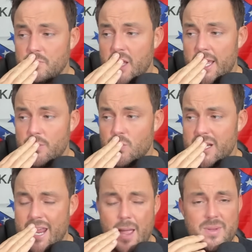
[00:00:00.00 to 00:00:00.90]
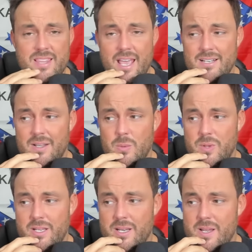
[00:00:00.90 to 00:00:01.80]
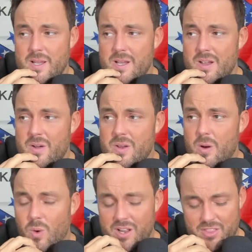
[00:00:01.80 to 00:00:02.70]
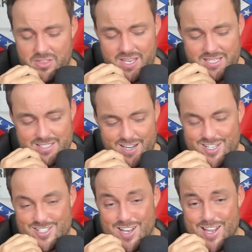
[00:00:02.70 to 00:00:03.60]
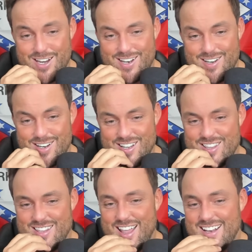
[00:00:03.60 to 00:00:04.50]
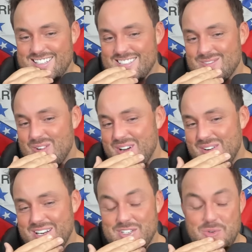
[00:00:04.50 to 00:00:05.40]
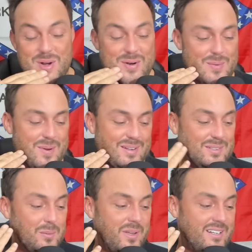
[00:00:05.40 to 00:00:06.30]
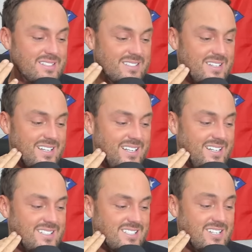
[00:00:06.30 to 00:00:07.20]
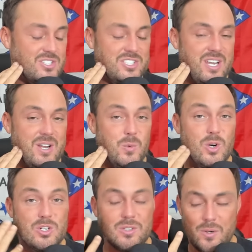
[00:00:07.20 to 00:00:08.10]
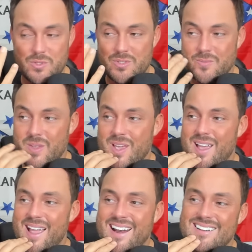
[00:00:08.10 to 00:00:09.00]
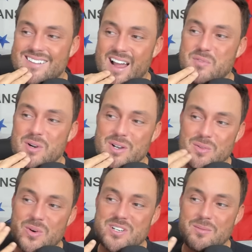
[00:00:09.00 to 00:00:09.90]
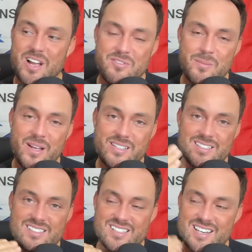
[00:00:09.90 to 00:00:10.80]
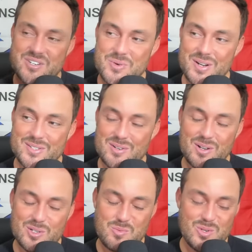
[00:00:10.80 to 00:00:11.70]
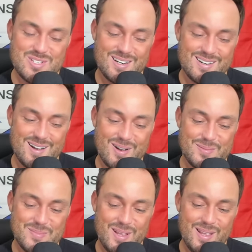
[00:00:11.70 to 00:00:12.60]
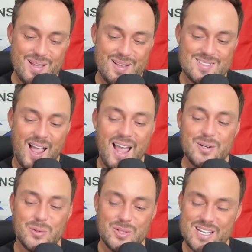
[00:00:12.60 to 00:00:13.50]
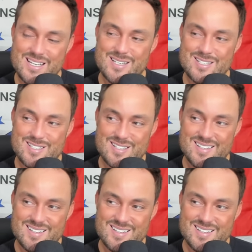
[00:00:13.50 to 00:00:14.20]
and recapping that a little bit, you know, one of the things that he said that really triggered me a little bit is essentially saying we're close. And I laugh, really. The reason I'm laughing about this is because Andrew Ellis on Hogsports.com titled his